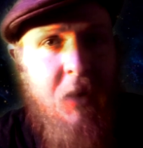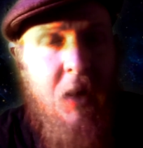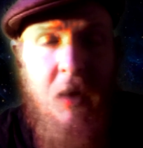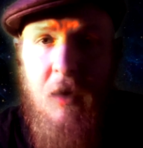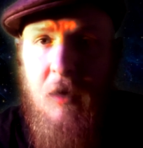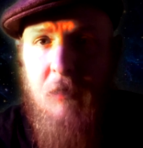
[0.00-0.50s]

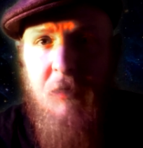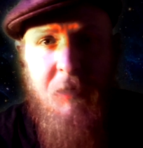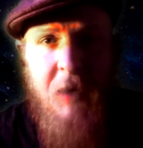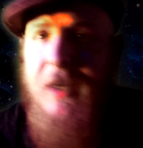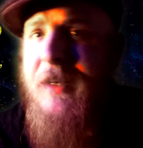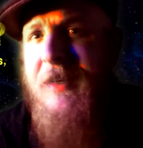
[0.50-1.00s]
are
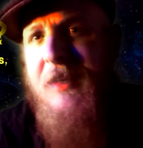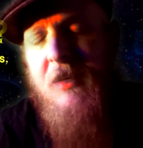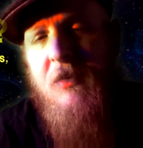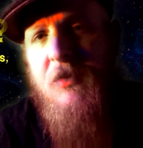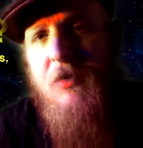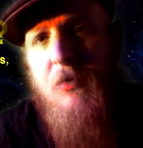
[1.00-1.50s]
divided
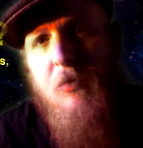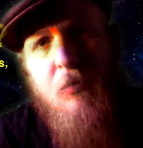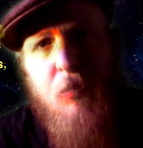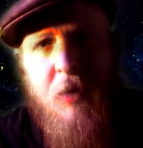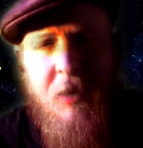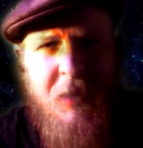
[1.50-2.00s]
into
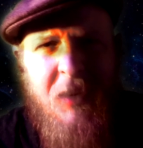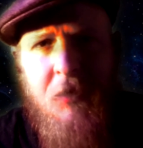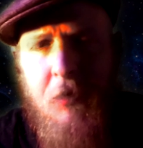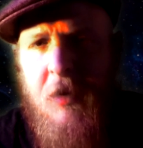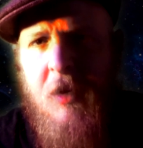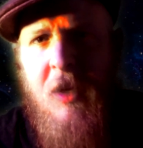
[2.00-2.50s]
what
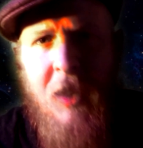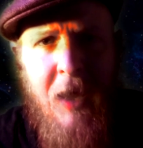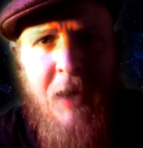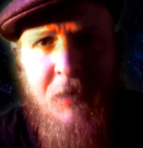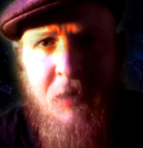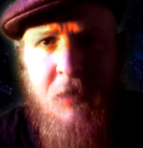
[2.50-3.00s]
essentially are
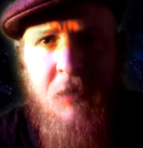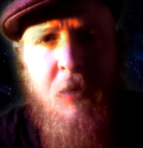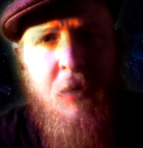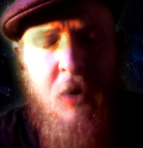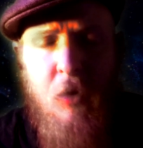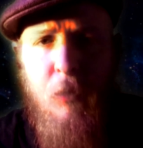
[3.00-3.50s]
classes,
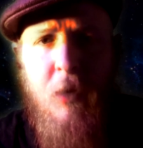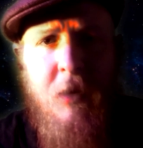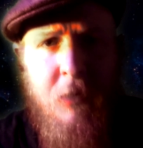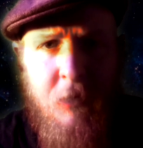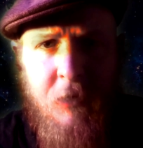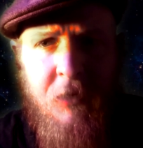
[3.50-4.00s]
their
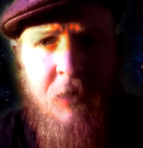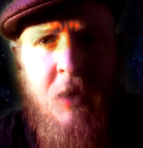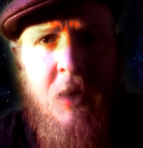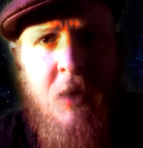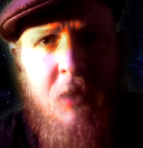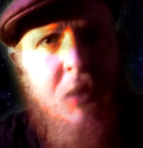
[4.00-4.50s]
careers,
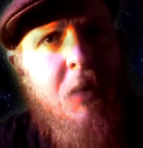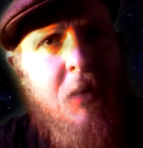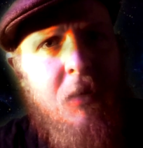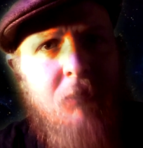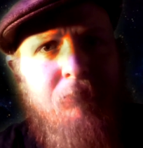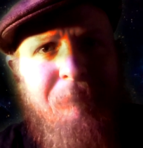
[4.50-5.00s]

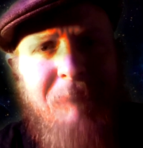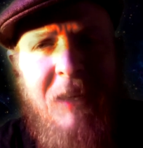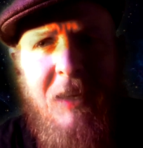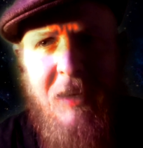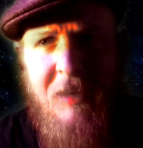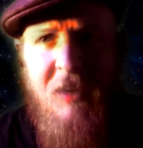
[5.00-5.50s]
their
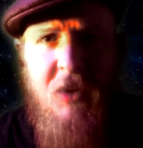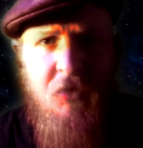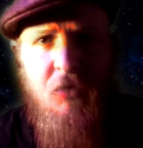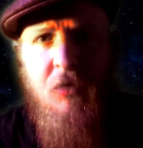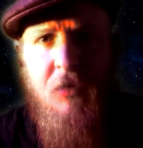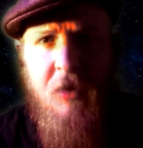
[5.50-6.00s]
an
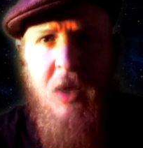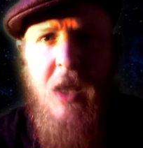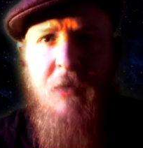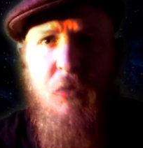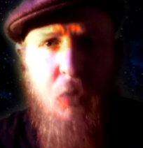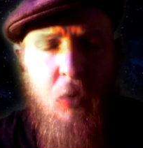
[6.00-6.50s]
essential kind
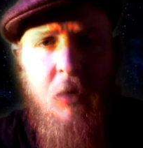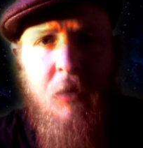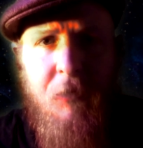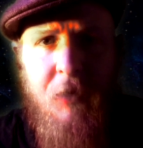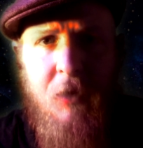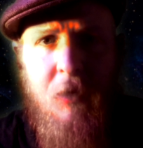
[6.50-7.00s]
of
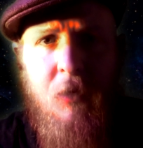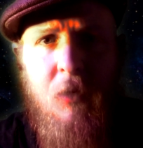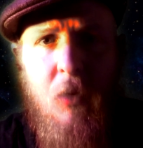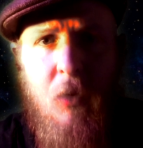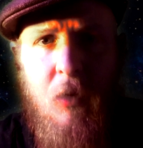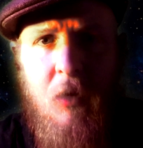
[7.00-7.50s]

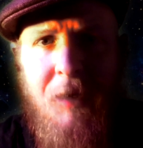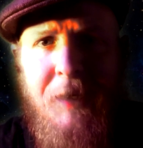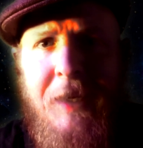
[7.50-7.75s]
worldview or